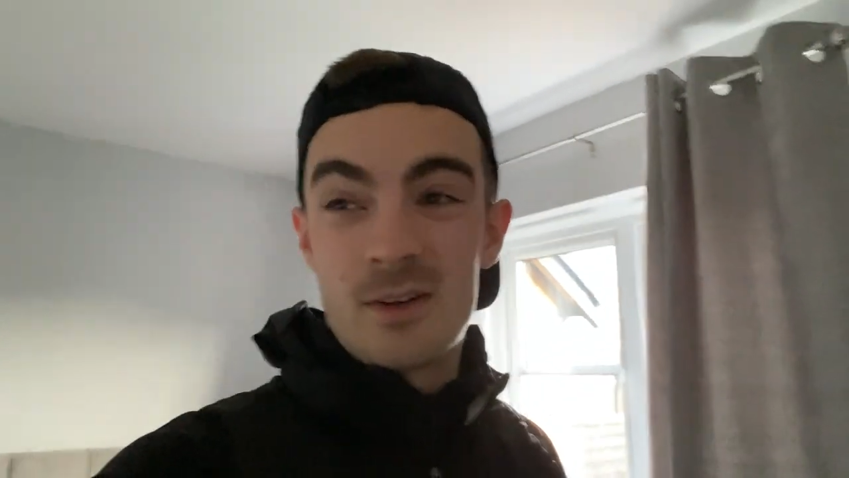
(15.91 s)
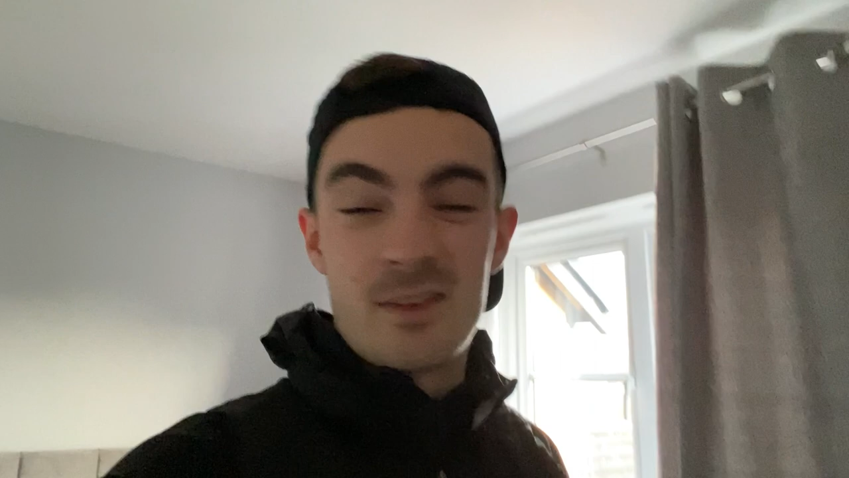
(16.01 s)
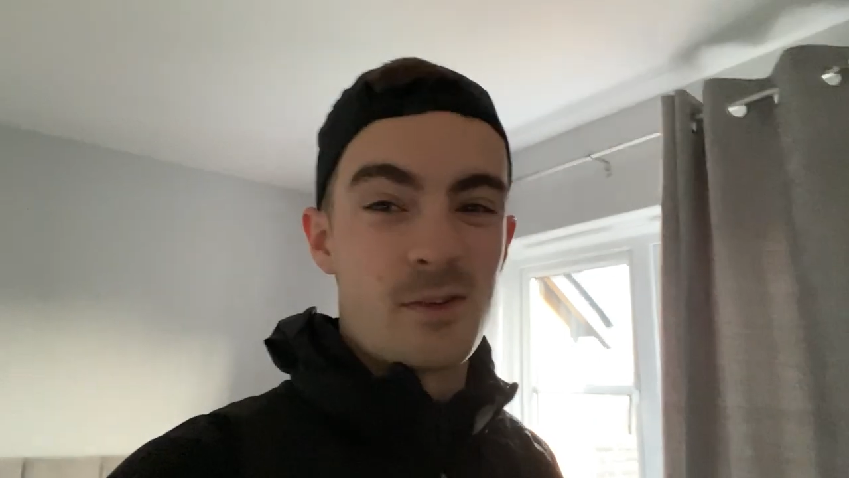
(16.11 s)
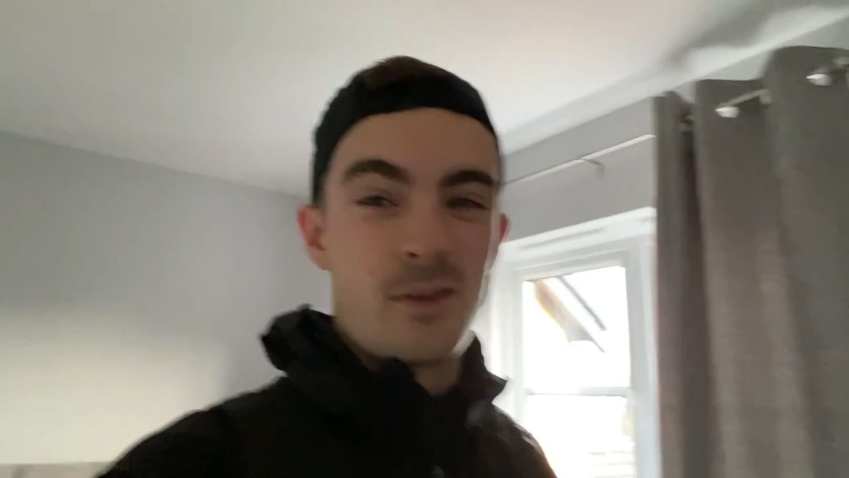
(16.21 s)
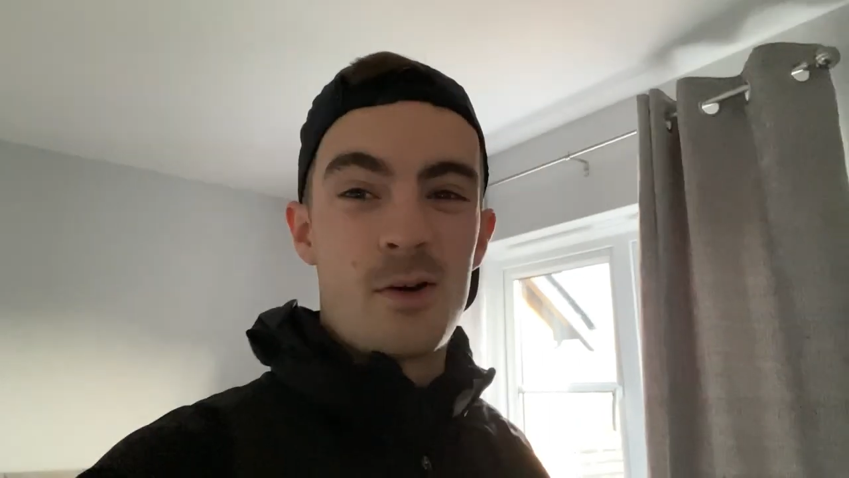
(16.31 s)
It's
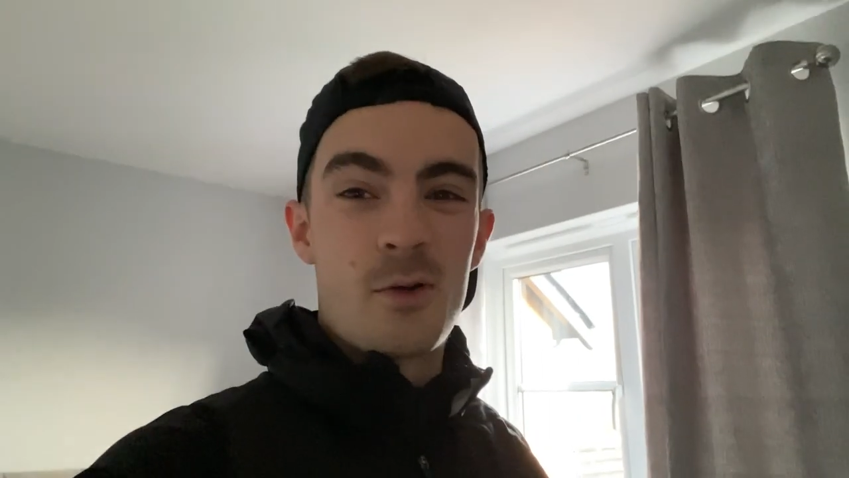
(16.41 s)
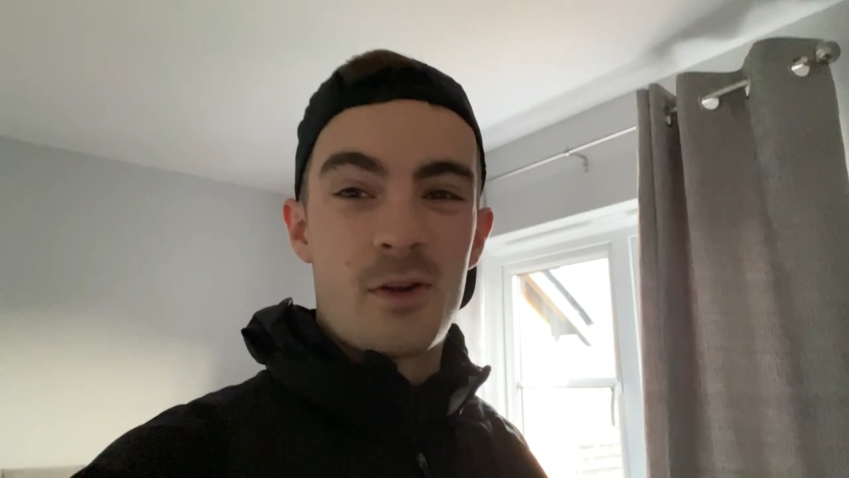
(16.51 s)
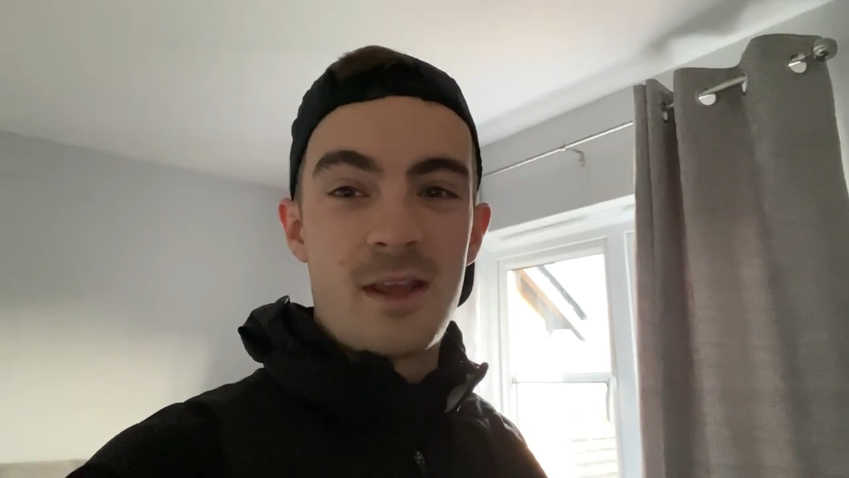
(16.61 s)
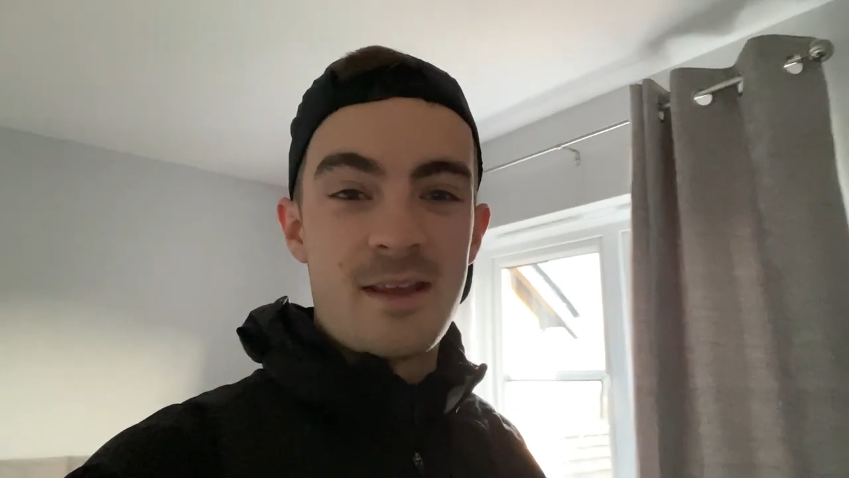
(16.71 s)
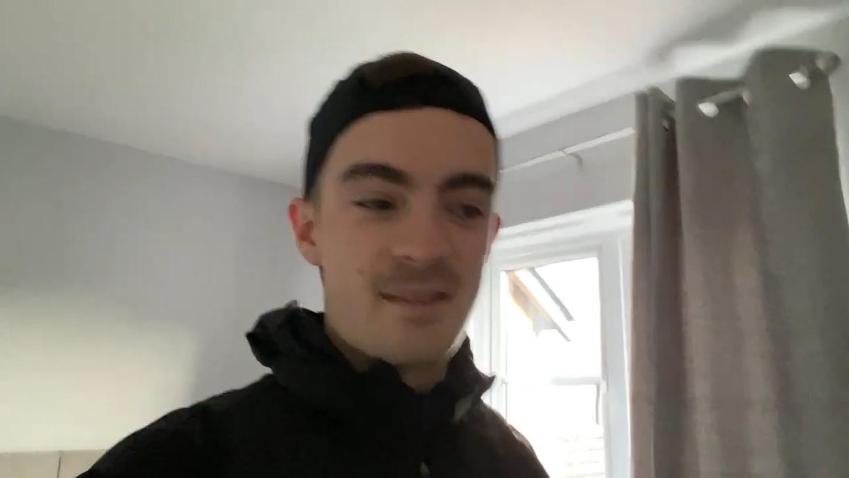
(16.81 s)
not on
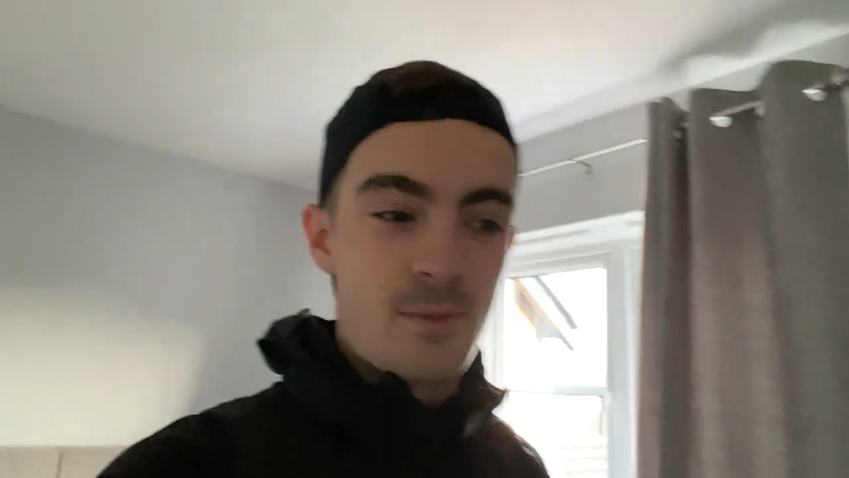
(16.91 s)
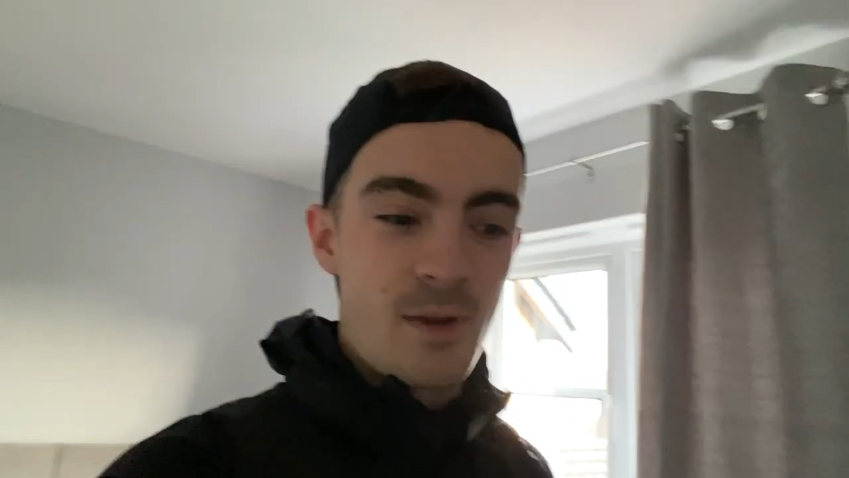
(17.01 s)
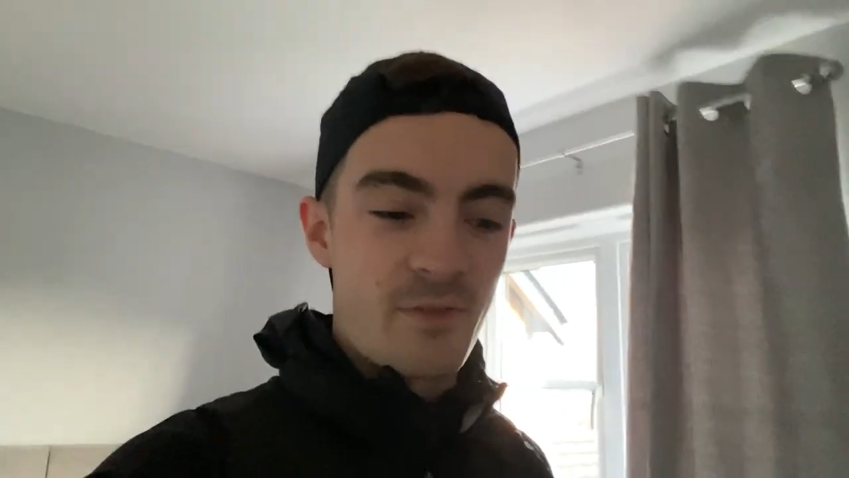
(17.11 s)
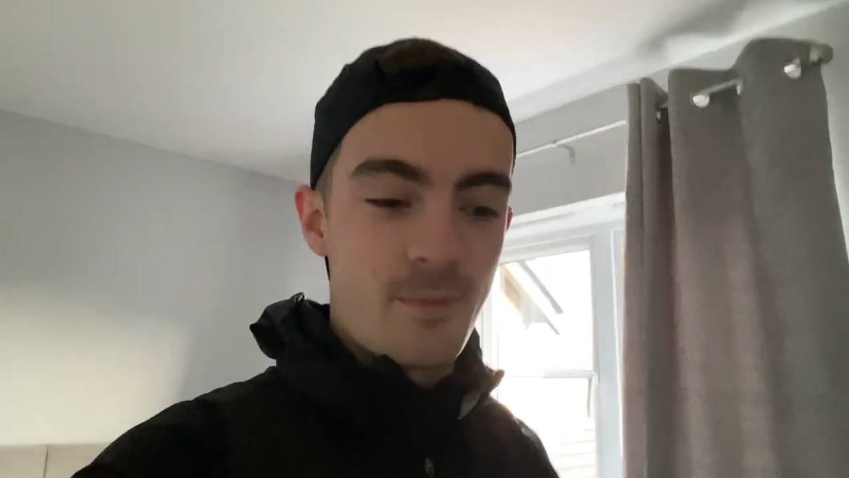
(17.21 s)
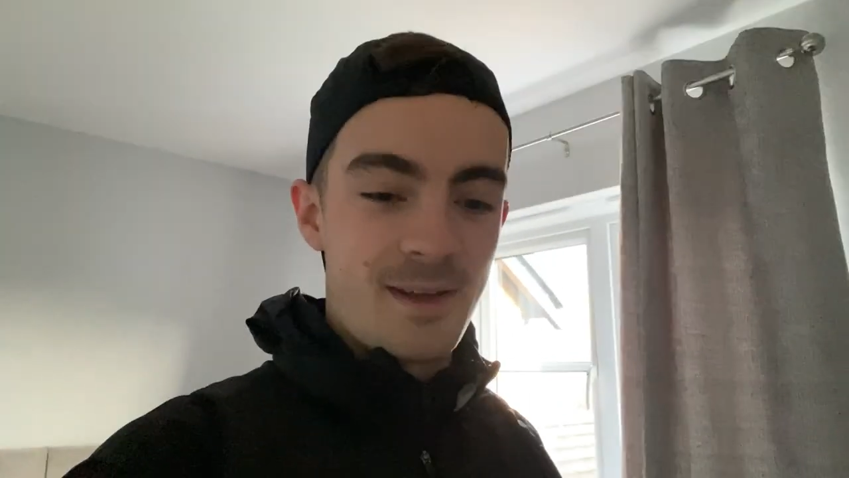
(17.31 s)
an easy
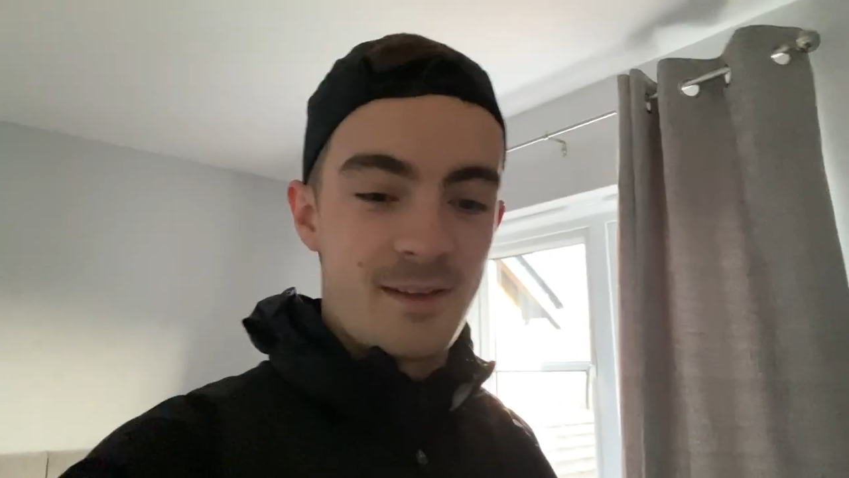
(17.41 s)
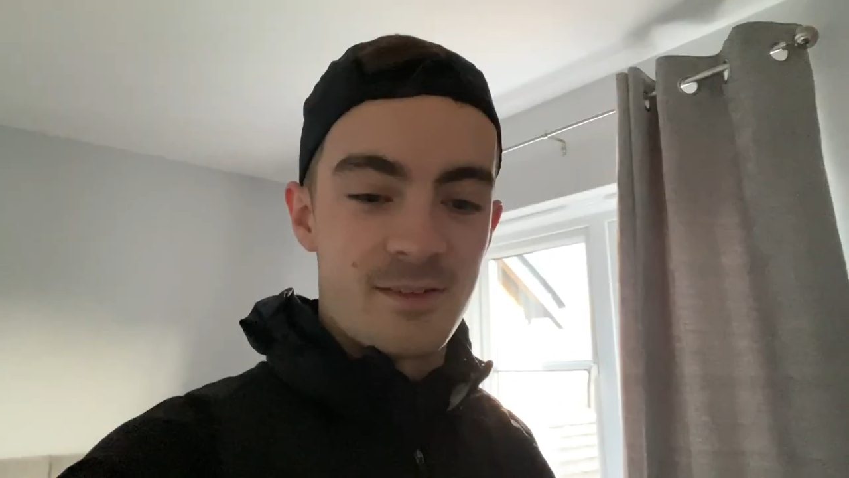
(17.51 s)
week for me,